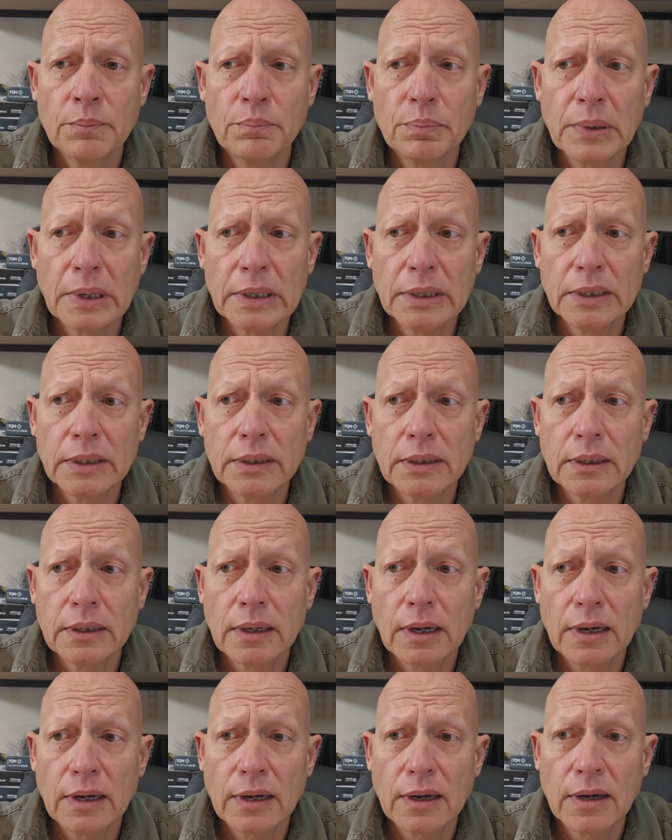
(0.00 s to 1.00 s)
But
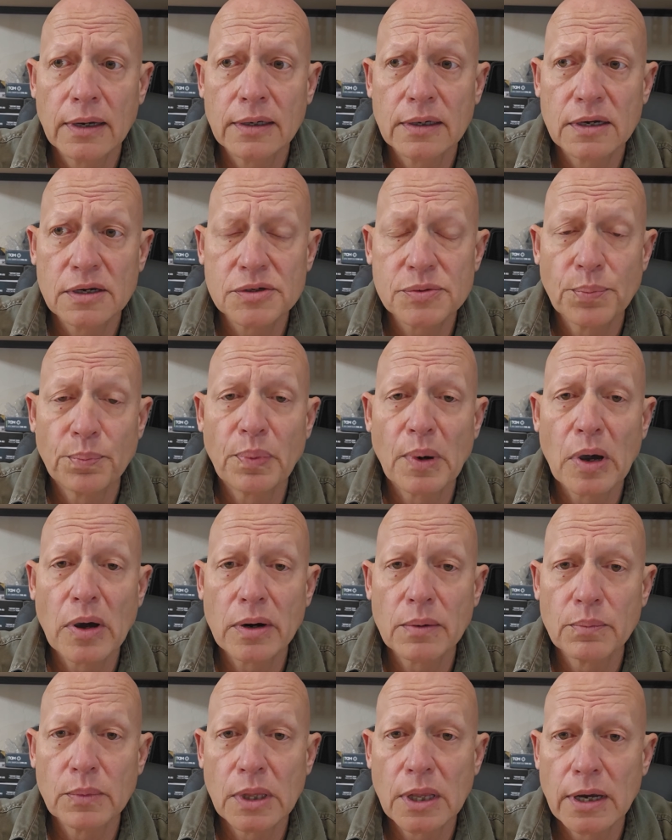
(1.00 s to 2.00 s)
I, I guess
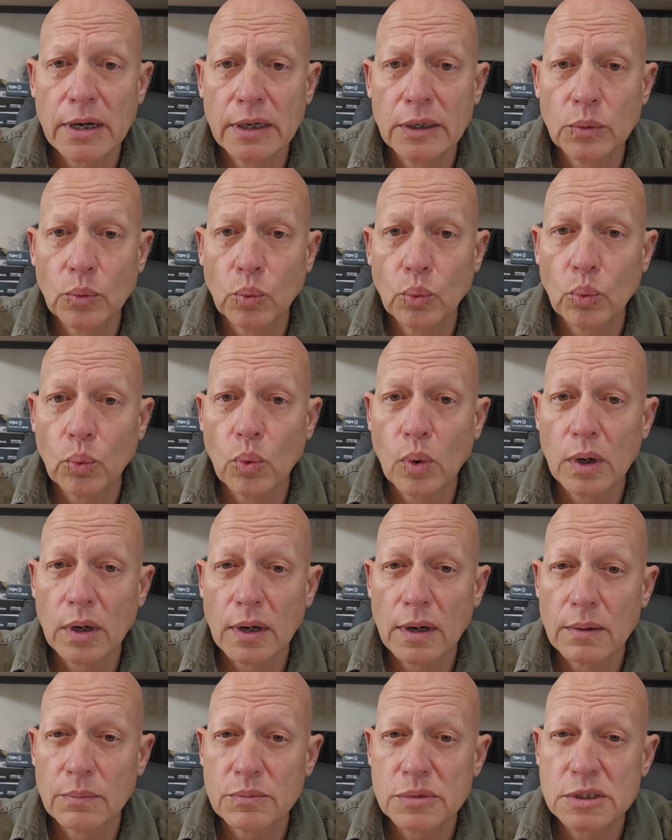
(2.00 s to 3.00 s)
bottom line, what
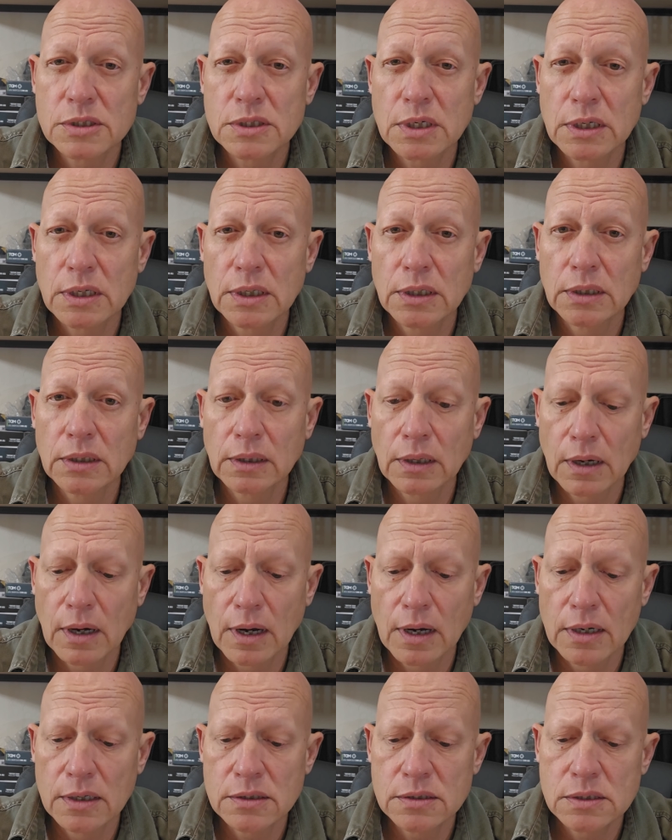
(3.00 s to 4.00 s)
I'm seeing,
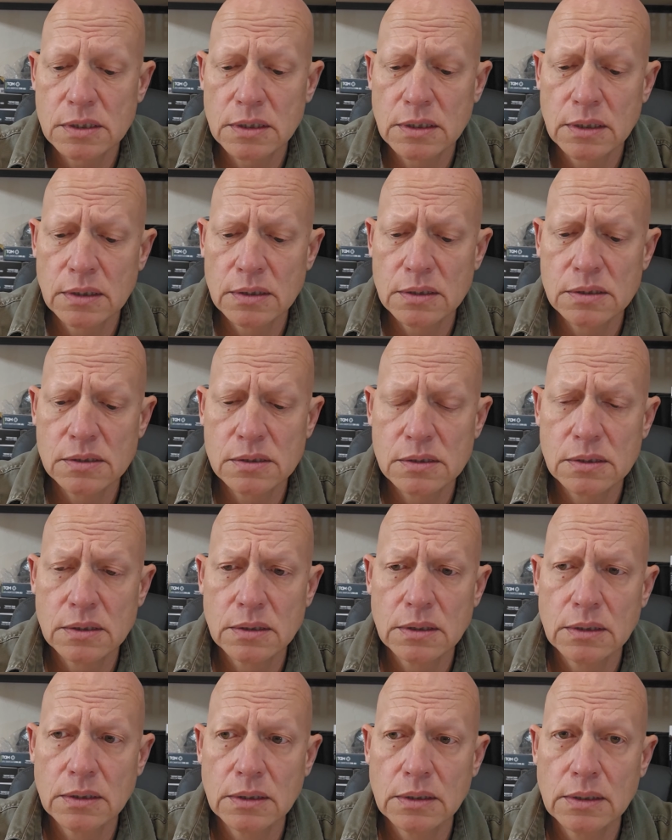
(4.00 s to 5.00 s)
guys, is
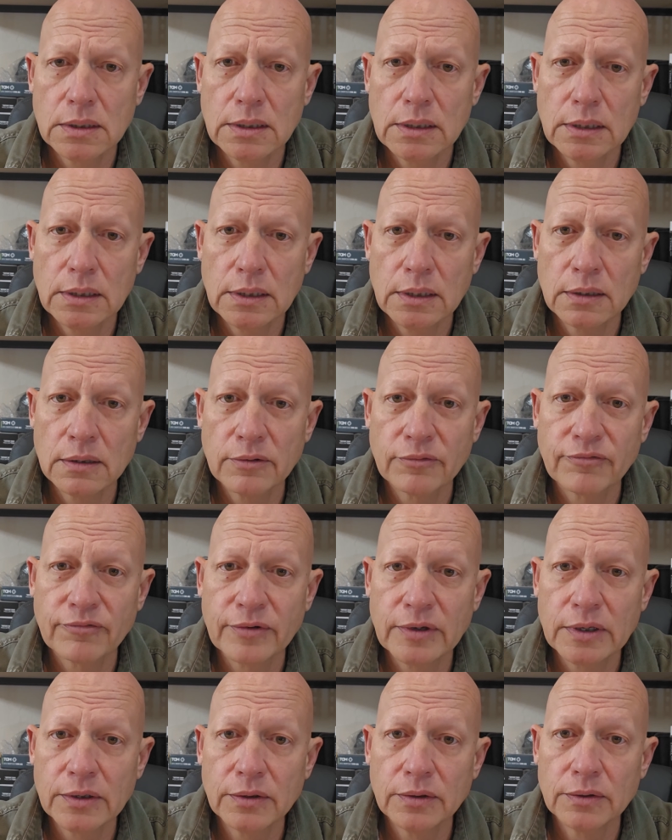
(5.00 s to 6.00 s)
in the
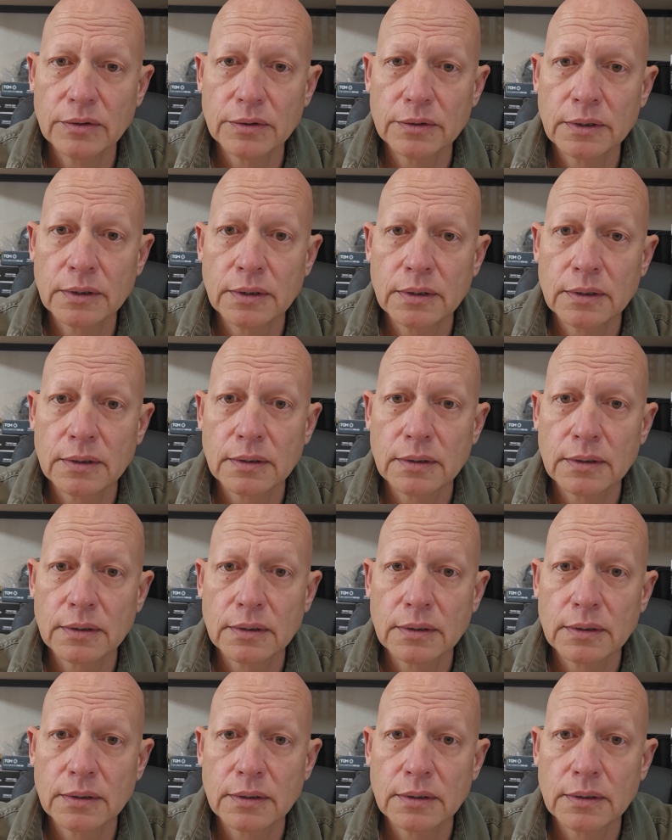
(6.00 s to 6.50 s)
field,